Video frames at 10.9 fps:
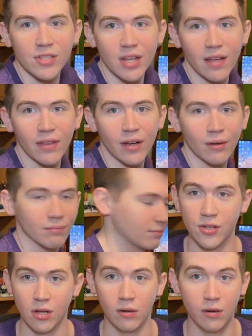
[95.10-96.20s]
In there.
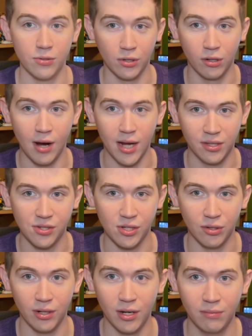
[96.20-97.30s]
As always, we're gonna crack the
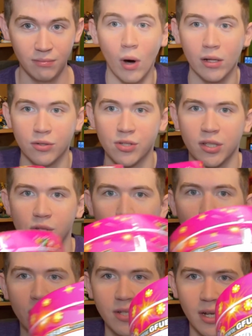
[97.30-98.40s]
seal now. Wow, there's like this
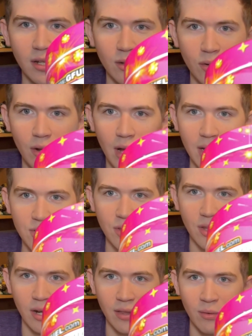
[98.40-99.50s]
one tiny little notch
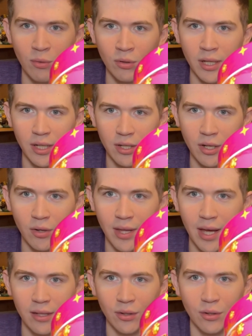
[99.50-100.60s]
there that won't let go.
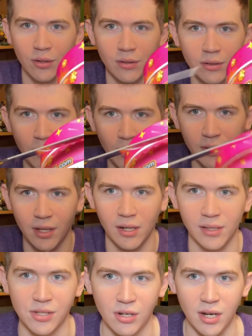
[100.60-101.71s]
That little bit right there,
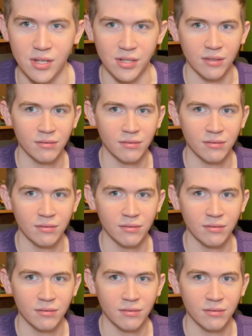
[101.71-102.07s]
that's crazy.